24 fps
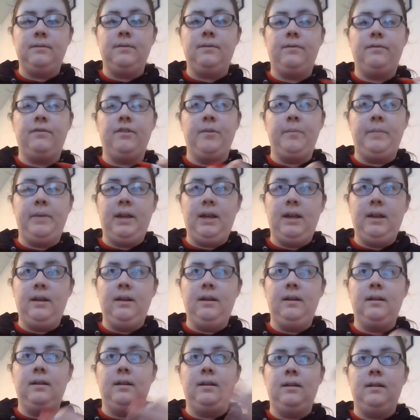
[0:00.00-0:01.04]
For me,
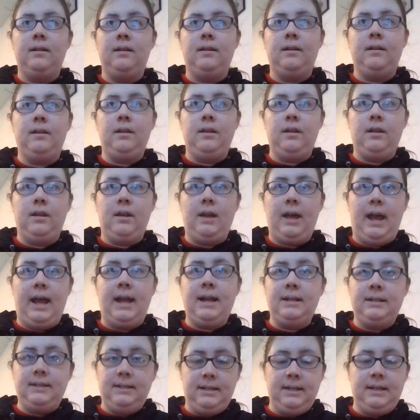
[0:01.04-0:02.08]

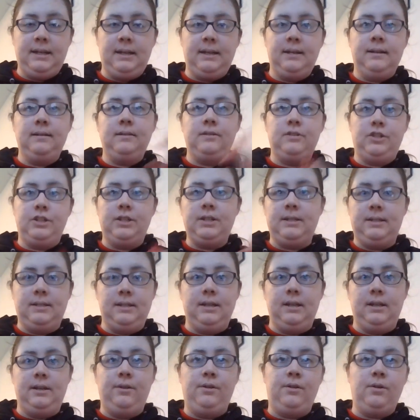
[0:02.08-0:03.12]

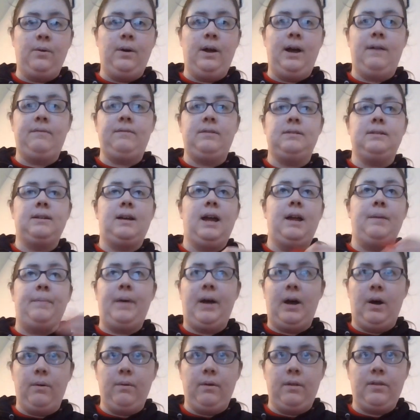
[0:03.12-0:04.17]
ATGC, you don't have to type
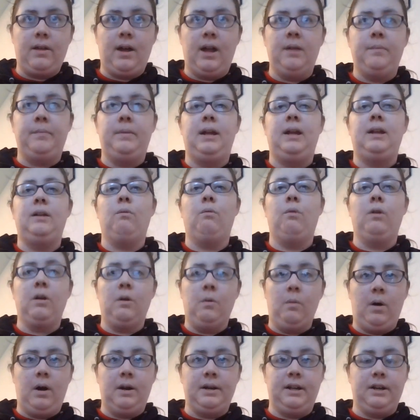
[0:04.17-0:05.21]
out thymine or
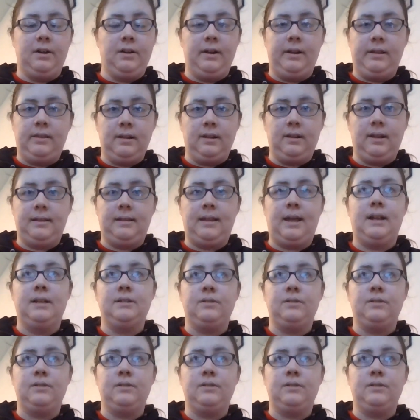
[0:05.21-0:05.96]
guanine or anything like that.